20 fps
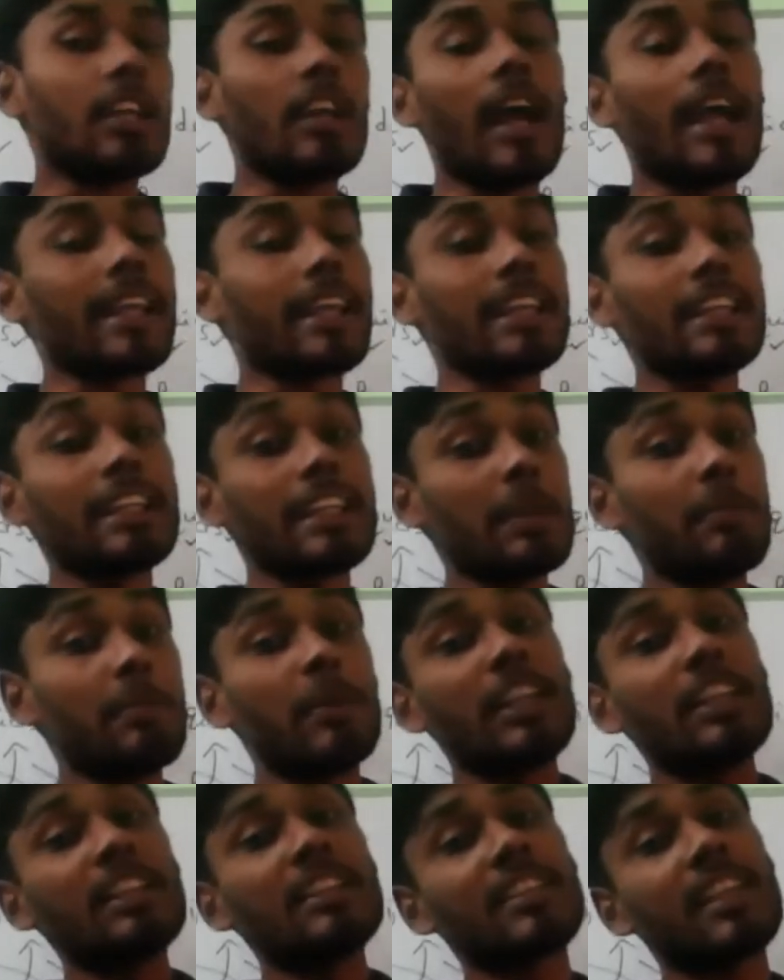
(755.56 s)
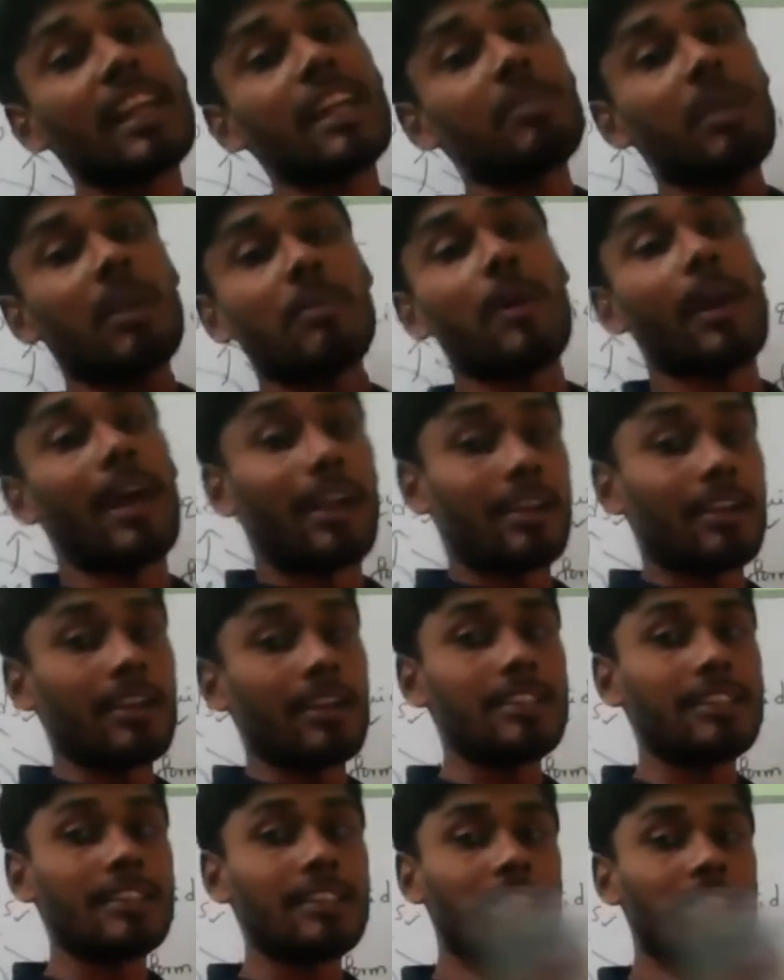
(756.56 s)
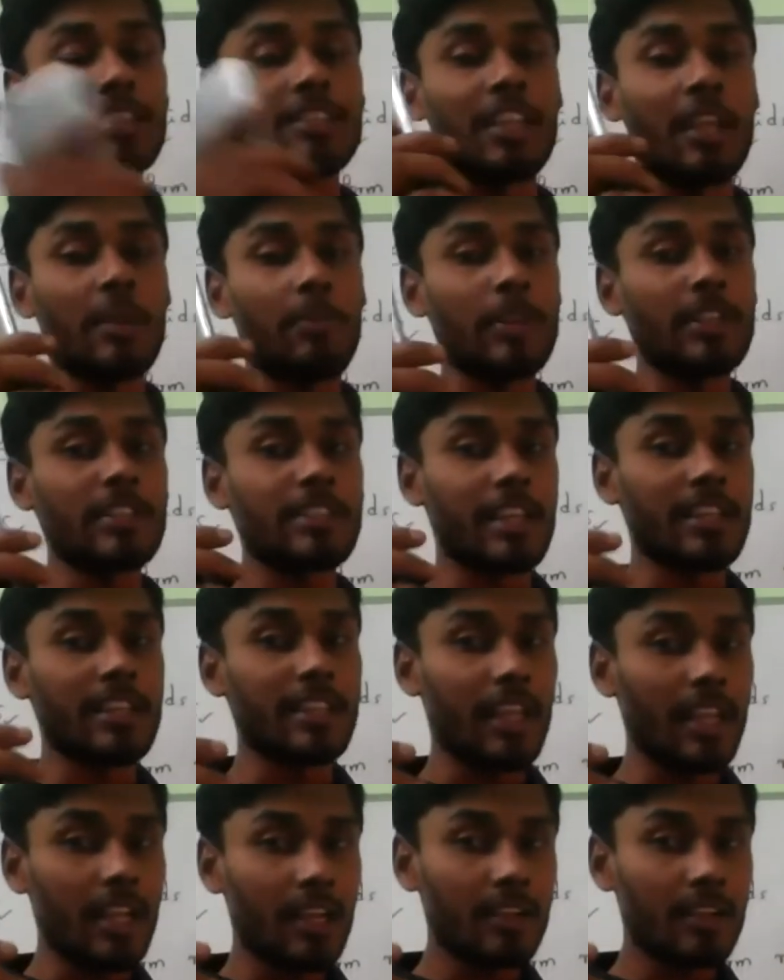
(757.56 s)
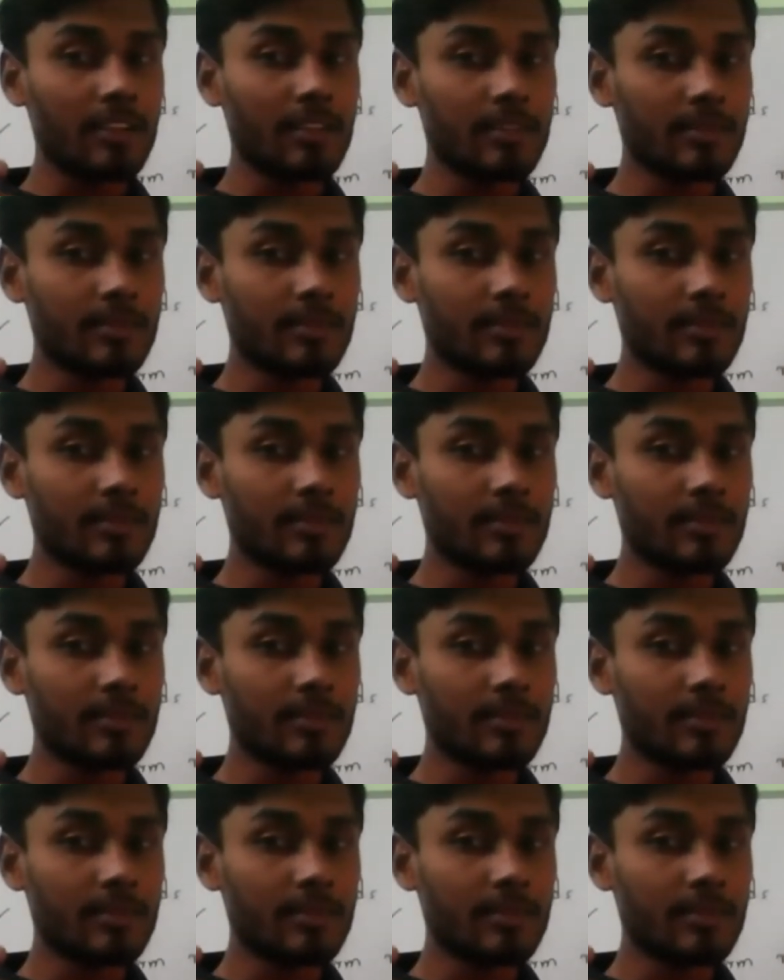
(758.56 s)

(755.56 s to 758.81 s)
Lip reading: I can keep it inside my bag. Is it the shape is changing?